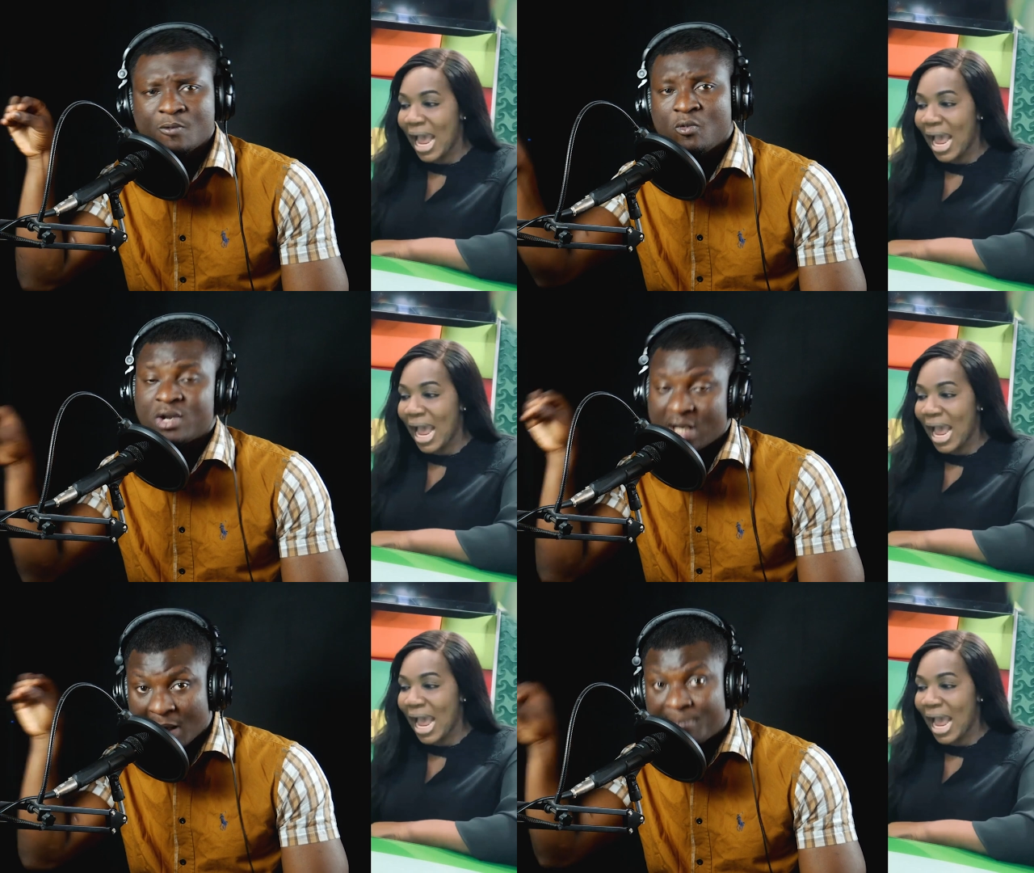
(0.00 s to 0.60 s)
Speaker 1: of
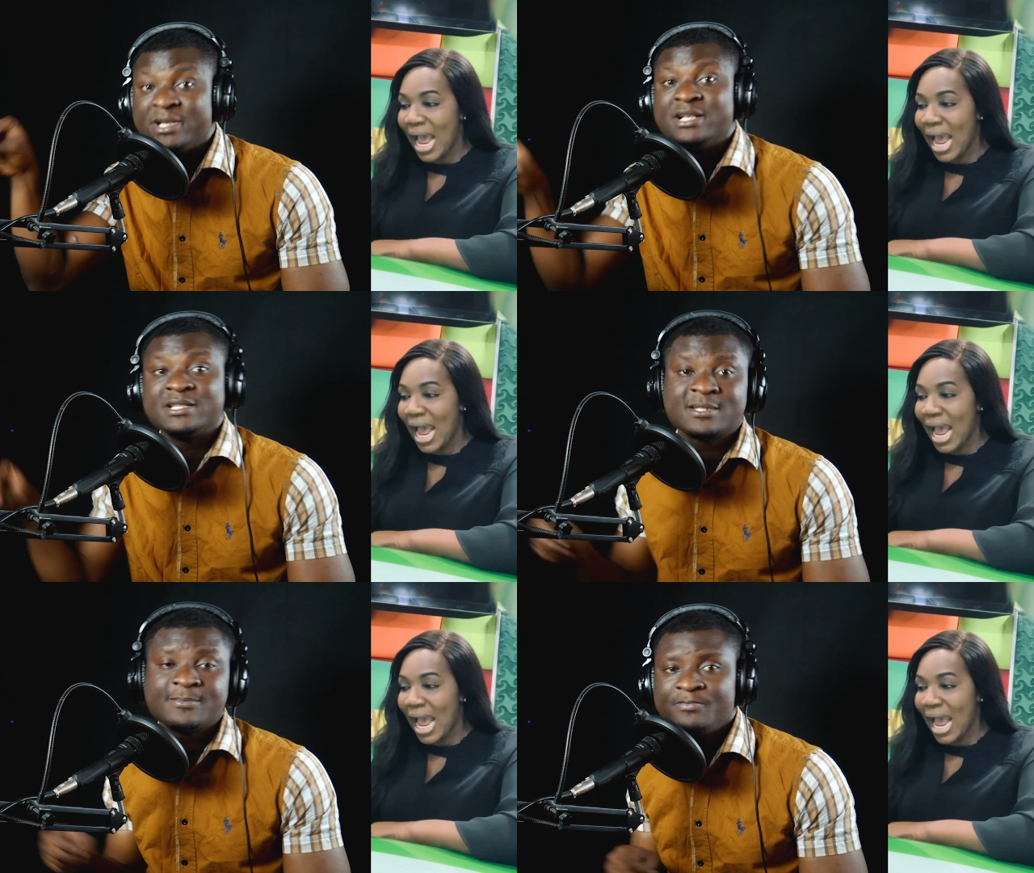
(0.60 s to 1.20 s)
what
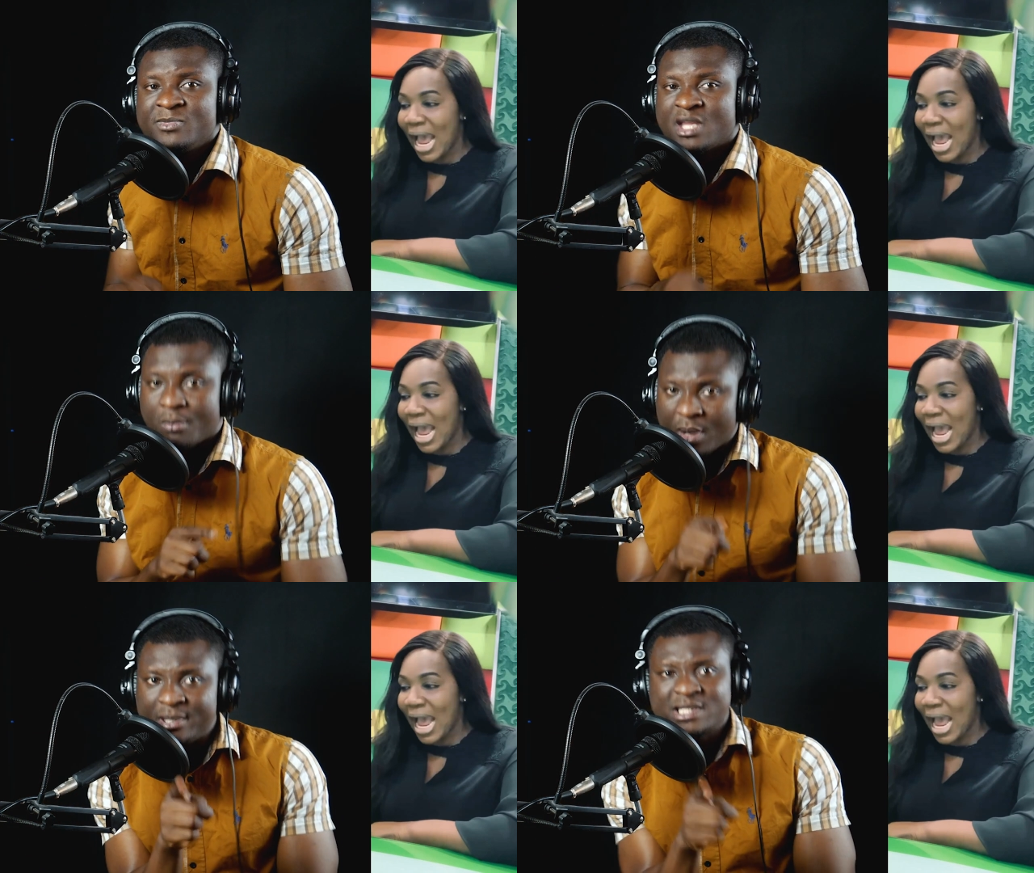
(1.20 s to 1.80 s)
happiness.
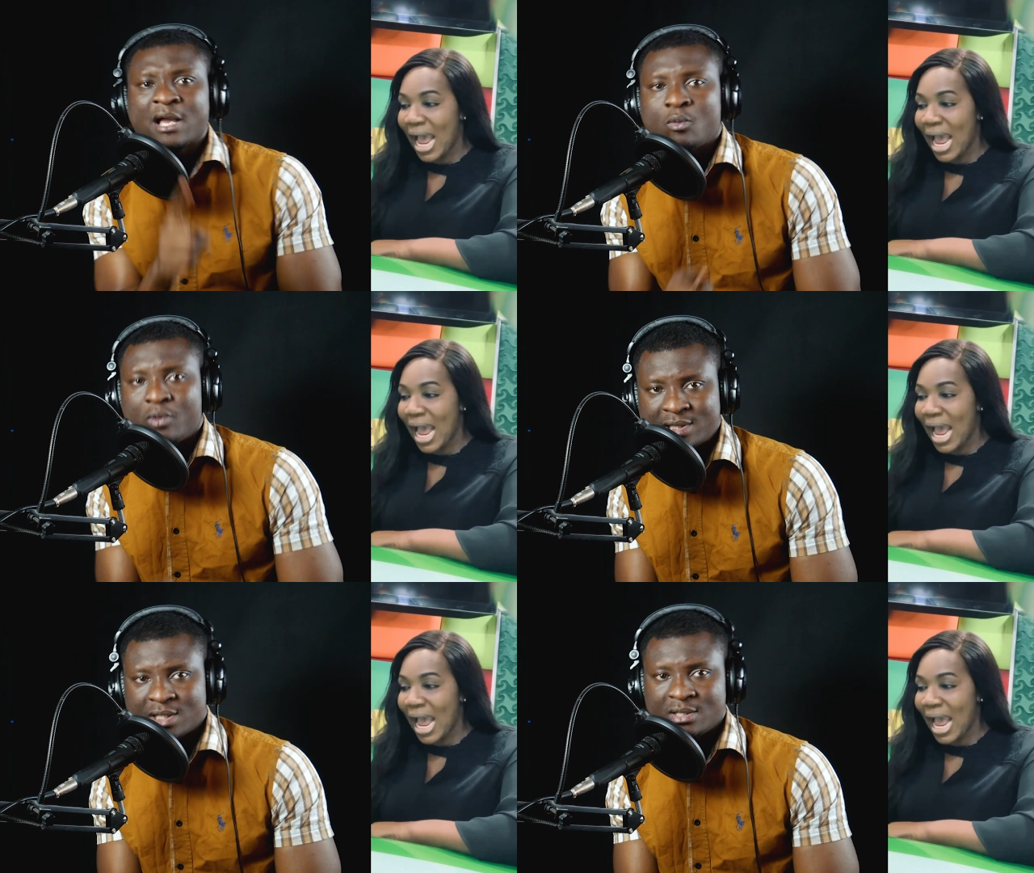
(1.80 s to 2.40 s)
I may be a
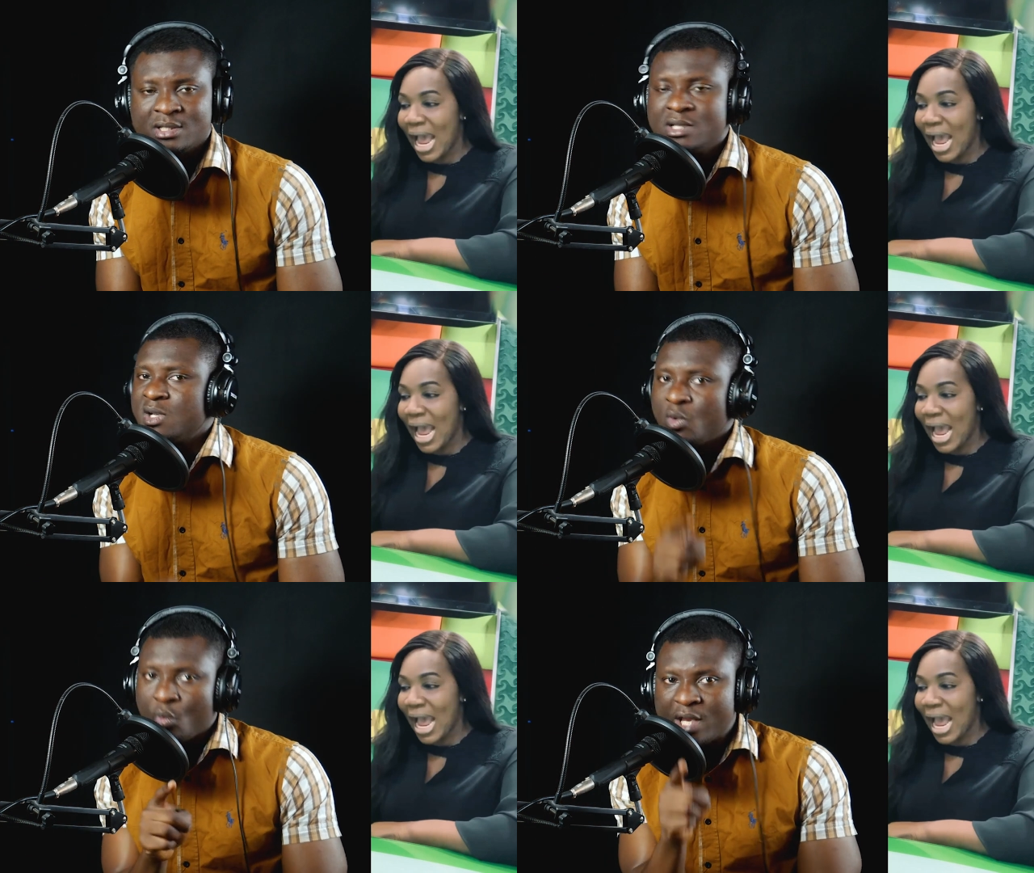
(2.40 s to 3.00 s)
question.
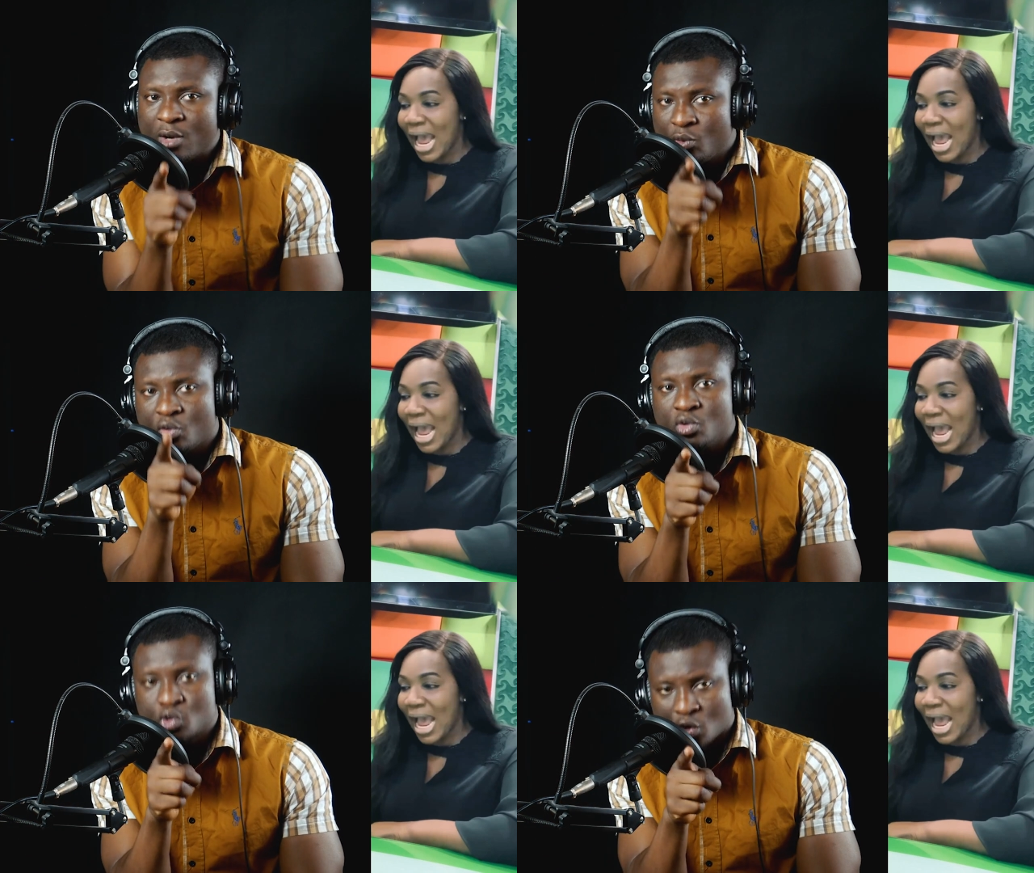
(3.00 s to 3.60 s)
We are
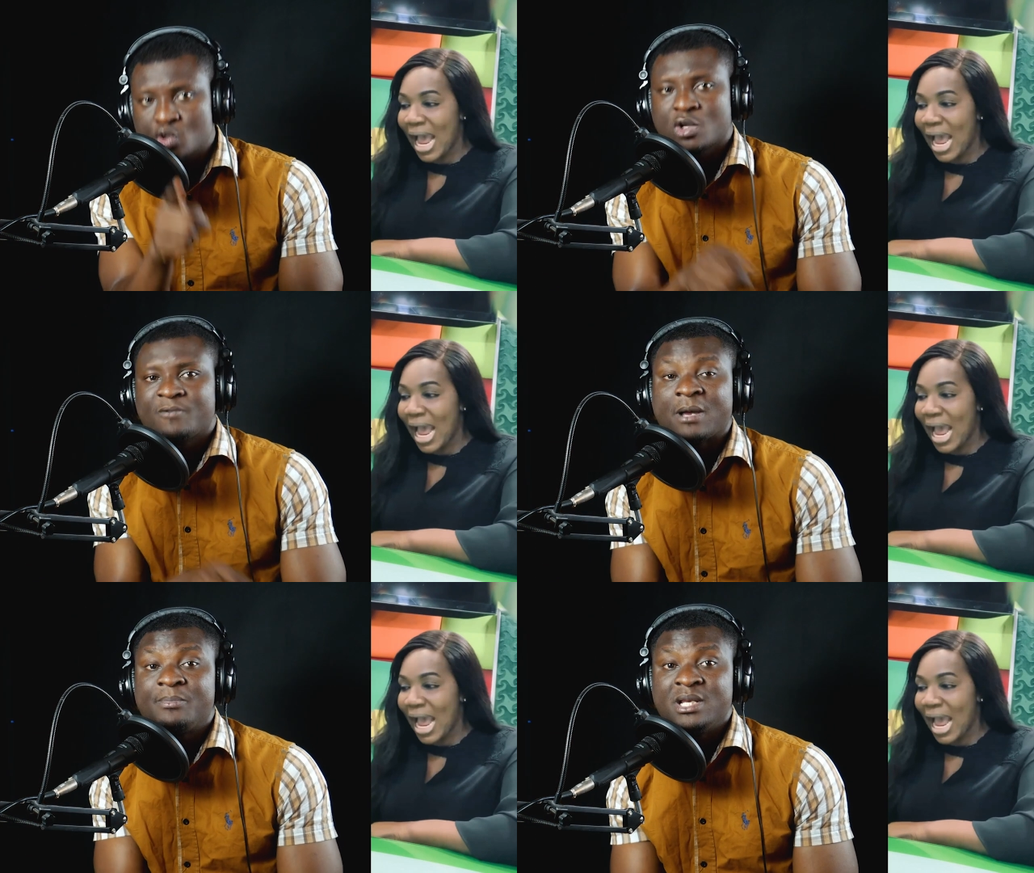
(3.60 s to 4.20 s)
Ukunu source
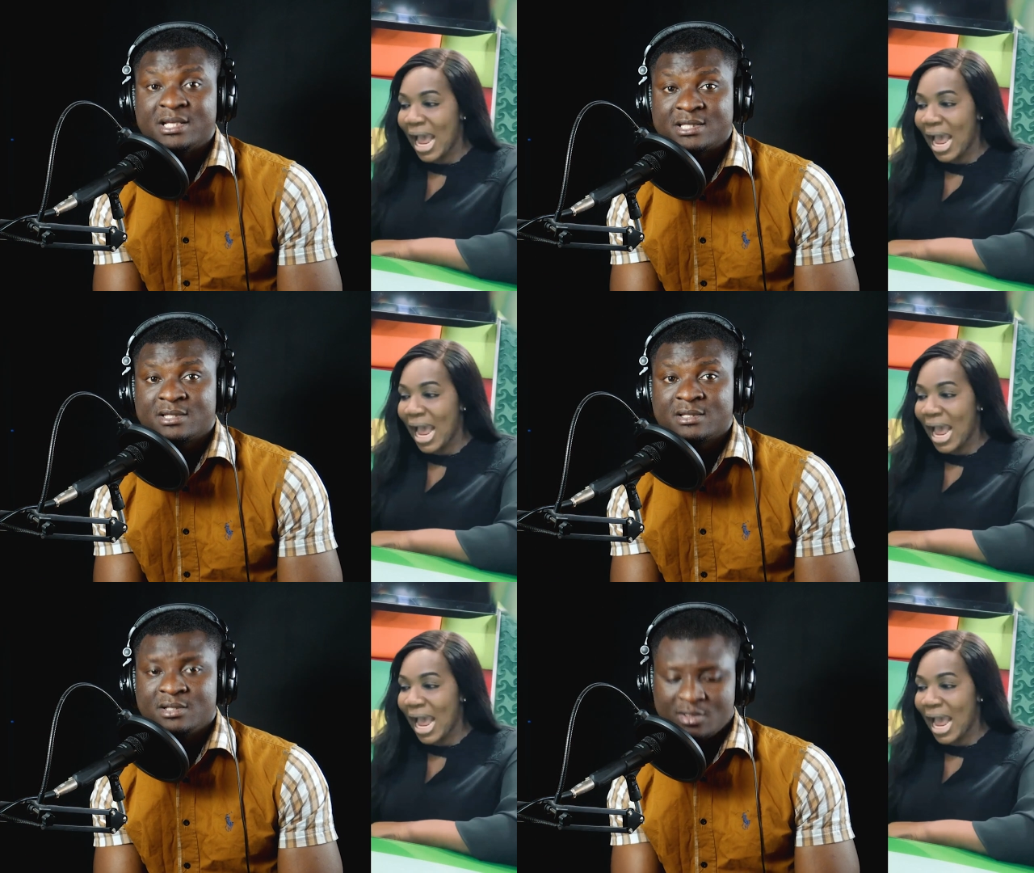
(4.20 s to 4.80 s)
of
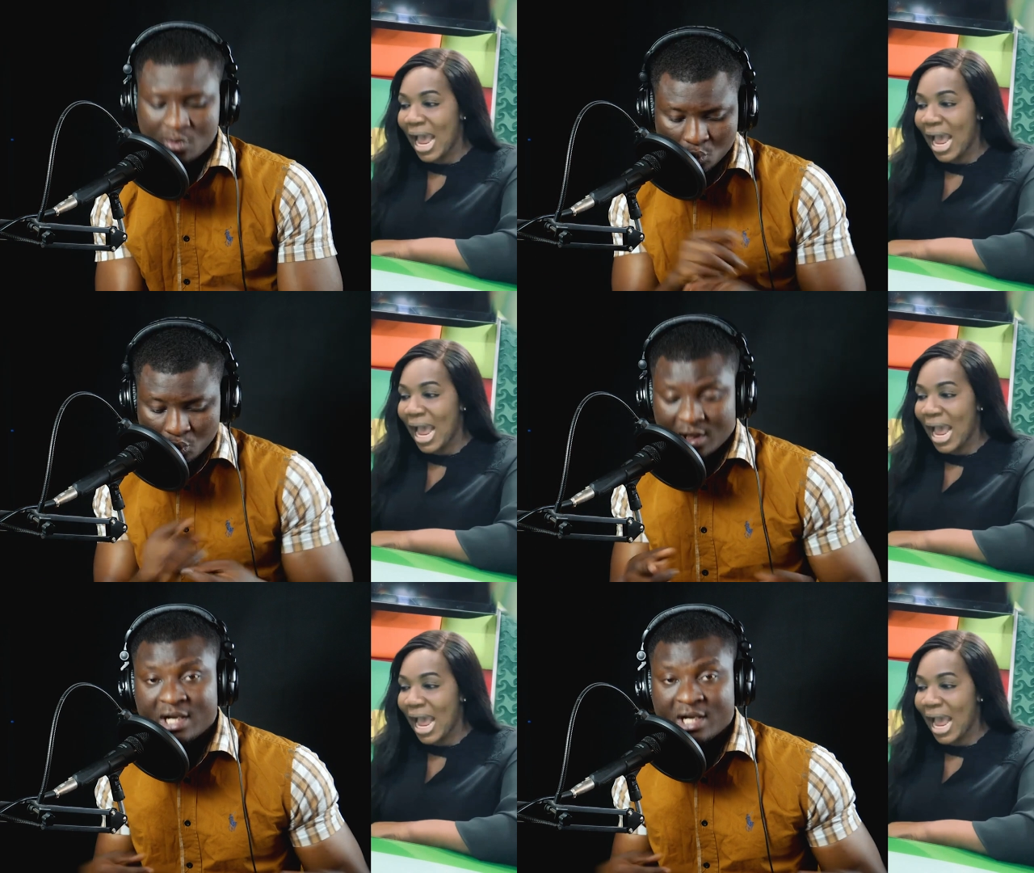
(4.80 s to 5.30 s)
happiness. Who